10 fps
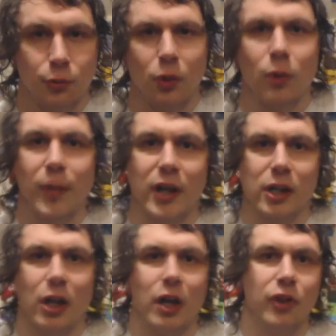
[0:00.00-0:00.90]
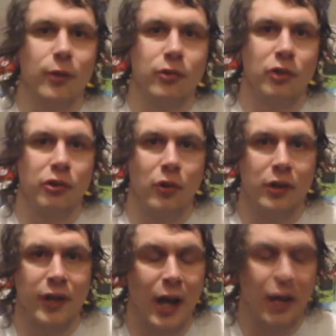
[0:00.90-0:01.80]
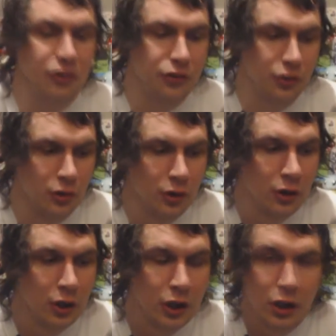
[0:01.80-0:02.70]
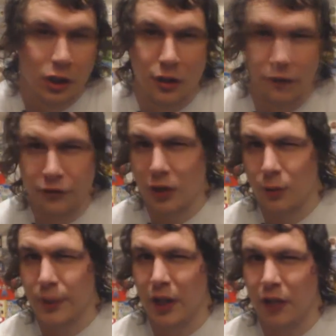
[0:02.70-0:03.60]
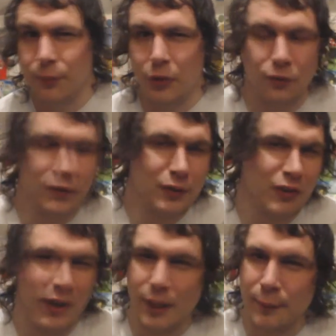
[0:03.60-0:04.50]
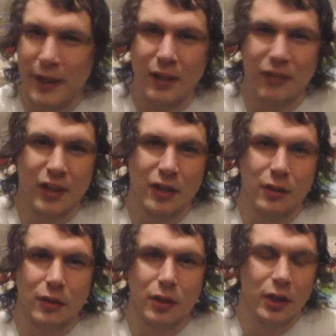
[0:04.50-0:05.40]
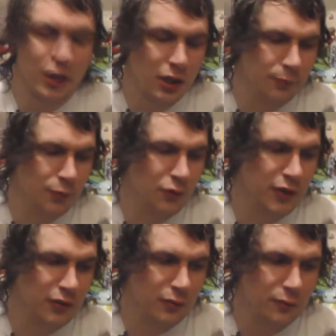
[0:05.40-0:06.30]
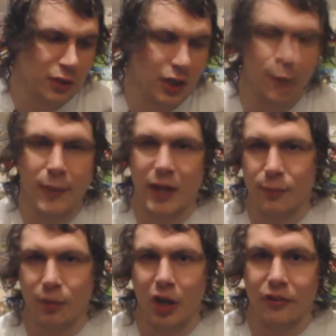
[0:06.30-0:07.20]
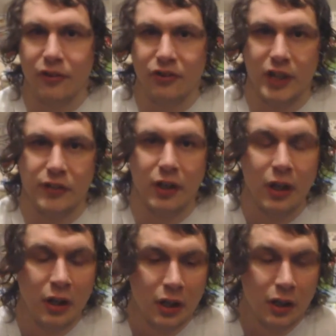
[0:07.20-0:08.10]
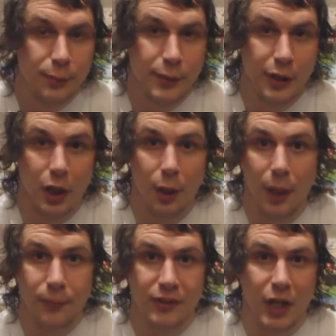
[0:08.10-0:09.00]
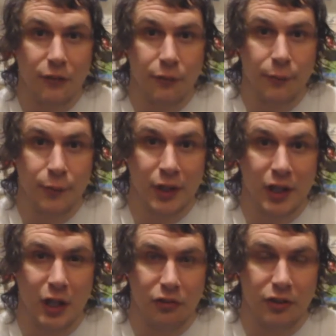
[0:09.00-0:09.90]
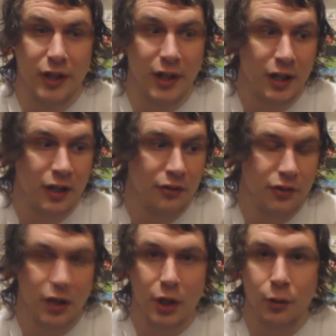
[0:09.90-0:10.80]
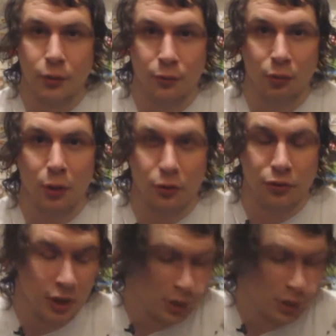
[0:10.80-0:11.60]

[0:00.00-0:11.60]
So welcome back, guys. Hope you enjoyed that. As you saw, got a few little bits, but nothing really amazing. Um, nothing, you know, amazing prices either. But I'm happy to have them in my collection and to own them as well.